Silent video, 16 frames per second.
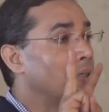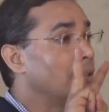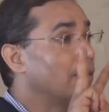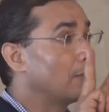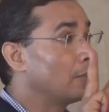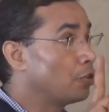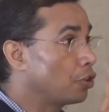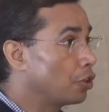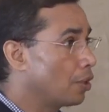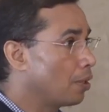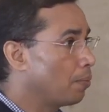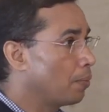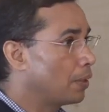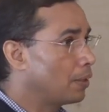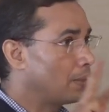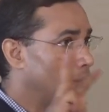Situation
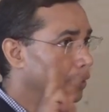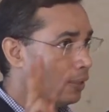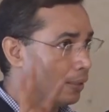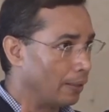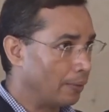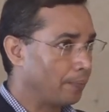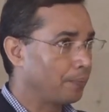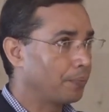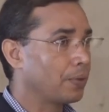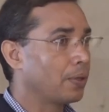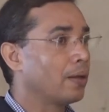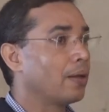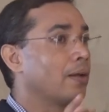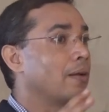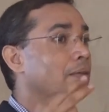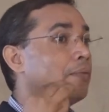number three,
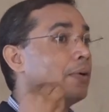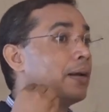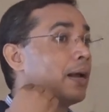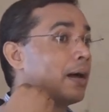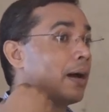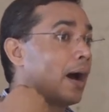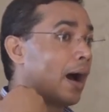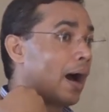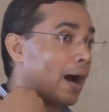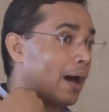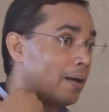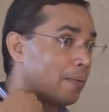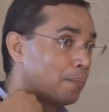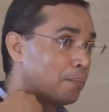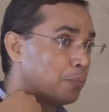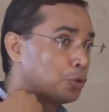when I
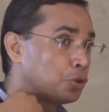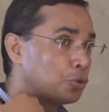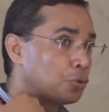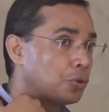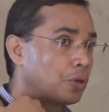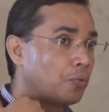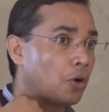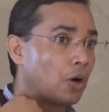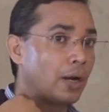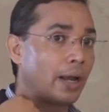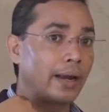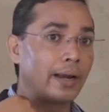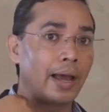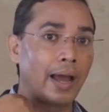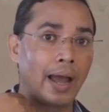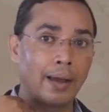am pushed to the wall
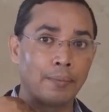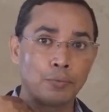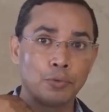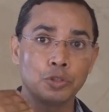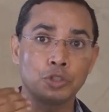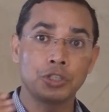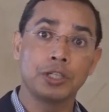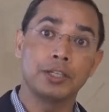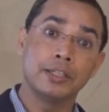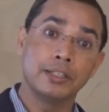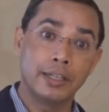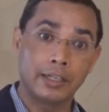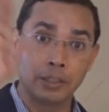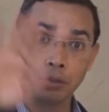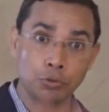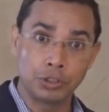and I have to stent in the
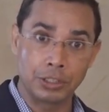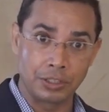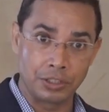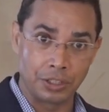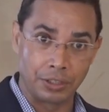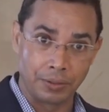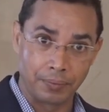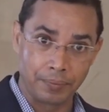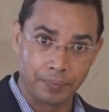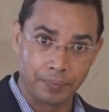acute session.